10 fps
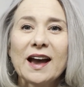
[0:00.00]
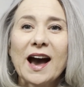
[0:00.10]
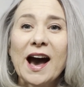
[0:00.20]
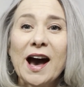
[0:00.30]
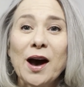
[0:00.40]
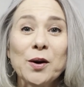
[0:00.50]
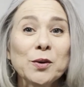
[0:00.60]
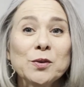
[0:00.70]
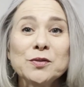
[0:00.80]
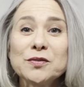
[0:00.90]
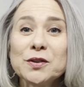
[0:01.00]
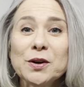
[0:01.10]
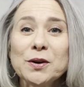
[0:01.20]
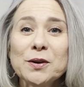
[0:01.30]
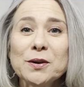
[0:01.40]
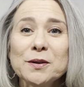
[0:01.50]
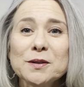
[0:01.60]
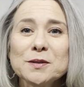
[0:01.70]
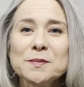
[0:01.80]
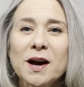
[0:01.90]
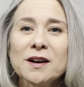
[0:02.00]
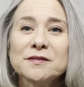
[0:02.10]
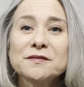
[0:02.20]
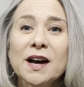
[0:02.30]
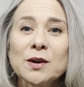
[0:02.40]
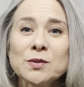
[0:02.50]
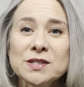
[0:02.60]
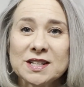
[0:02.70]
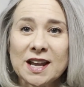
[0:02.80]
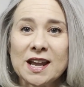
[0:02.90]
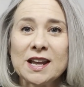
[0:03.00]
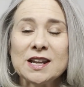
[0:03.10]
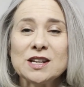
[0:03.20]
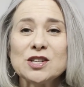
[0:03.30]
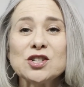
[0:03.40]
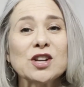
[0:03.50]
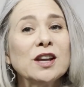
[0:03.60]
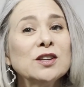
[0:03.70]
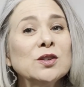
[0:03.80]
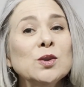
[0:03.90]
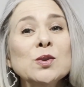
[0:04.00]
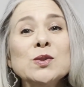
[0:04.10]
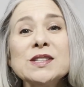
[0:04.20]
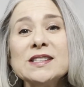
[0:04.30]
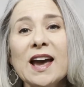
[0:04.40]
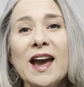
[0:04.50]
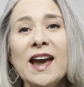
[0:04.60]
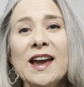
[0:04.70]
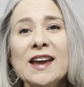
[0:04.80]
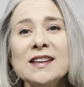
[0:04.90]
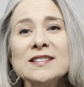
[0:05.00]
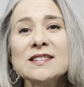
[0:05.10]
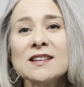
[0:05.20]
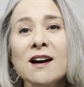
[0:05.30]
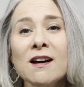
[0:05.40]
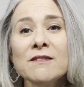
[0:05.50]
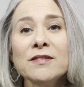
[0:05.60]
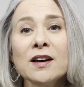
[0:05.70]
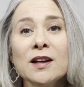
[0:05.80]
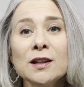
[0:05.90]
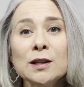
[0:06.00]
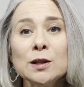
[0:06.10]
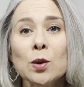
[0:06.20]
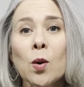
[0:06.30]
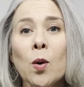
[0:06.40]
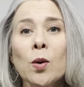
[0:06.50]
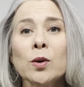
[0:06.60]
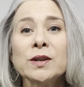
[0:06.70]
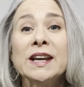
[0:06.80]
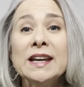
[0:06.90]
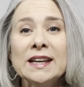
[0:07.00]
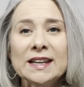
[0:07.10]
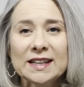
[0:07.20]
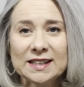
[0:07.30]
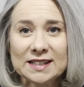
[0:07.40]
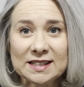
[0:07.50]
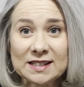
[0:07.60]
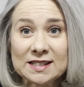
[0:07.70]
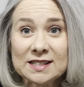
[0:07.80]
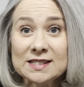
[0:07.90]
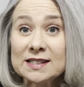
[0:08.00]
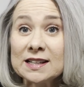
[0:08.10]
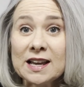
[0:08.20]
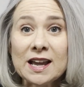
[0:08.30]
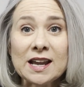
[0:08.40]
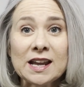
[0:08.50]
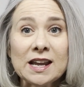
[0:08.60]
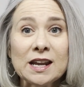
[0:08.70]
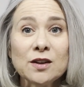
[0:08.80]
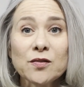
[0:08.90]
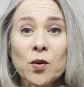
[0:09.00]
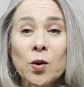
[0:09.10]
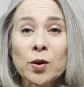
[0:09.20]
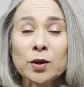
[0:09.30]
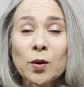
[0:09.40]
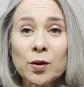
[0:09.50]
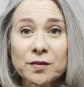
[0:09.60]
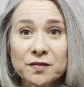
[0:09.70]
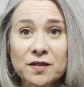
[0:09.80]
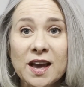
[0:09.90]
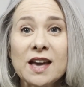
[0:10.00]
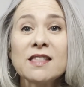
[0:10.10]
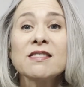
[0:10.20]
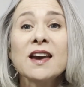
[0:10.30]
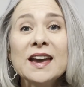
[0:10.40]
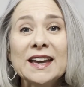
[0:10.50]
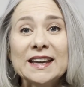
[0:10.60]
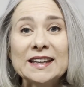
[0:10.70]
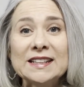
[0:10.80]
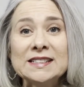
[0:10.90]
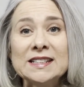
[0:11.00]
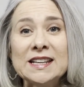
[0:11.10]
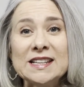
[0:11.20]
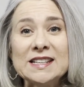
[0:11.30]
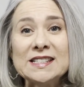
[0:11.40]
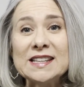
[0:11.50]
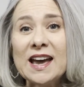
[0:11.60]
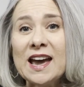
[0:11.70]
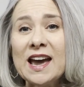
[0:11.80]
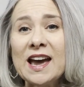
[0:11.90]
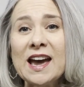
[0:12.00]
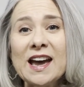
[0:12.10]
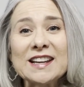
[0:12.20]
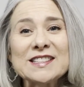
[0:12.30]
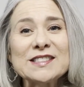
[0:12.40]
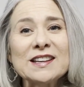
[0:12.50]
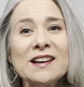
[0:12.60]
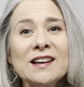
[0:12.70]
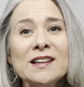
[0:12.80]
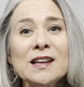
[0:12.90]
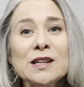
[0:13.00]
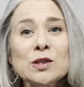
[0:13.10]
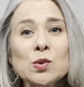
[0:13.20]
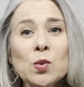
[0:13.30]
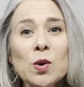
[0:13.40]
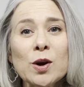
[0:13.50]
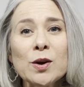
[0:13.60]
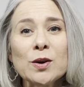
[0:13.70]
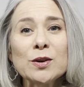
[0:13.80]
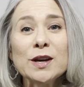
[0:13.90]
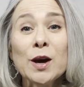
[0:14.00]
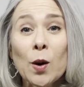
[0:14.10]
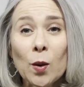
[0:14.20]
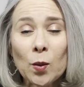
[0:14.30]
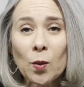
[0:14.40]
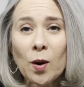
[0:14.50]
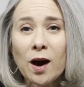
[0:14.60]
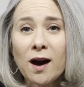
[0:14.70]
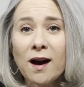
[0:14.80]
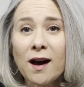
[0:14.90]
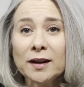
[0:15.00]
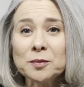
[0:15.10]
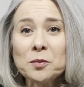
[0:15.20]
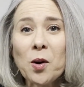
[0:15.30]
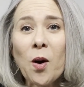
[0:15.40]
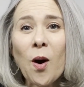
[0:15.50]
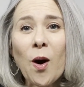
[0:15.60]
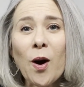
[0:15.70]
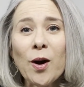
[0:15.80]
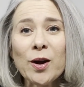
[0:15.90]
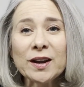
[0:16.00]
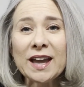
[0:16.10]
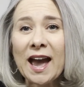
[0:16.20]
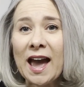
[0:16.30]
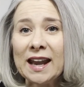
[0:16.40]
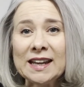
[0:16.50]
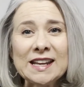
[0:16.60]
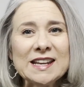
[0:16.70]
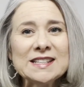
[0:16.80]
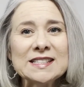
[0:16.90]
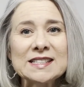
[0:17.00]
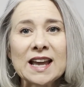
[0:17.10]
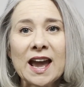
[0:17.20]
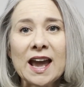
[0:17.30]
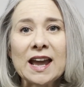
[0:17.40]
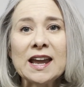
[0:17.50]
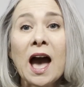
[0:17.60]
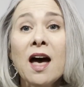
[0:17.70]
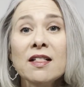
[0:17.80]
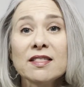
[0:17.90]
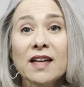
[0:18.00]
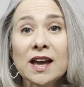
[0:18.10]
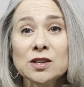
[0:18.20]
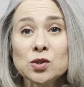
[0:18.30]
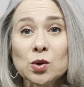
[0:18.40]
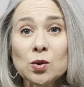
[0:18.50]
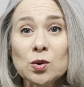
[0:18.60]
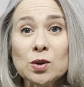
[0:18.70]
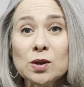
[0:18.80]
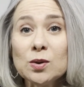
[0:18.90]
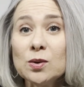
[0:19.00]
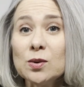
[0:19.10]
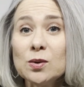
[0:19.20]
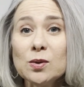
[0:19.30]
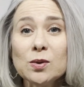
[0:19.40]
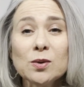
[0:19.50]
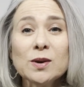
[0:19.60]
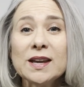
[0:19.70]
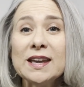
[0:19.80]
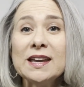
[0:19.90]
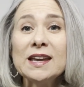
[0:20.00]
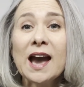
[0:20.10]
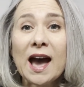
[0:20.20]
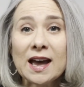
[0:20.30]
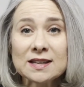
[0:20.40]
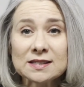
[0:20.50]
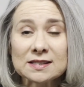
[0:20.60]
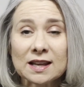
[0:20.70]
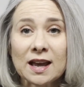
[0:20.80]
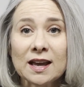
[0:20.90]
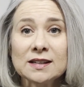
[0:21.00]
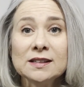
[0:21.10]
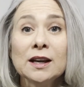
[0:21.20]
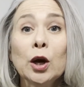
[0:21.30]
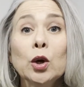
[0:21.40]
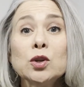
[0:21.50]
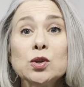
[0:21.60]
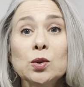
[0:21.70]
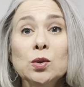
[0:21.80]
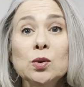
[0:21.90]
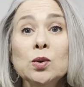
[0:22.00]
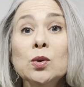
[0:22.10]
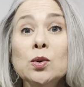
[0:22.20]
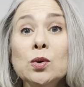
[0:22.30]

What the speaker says: How firm a foundation, you saints of the Lord, is laid for your faith in his excellent word. What more can he say than to you he has said, to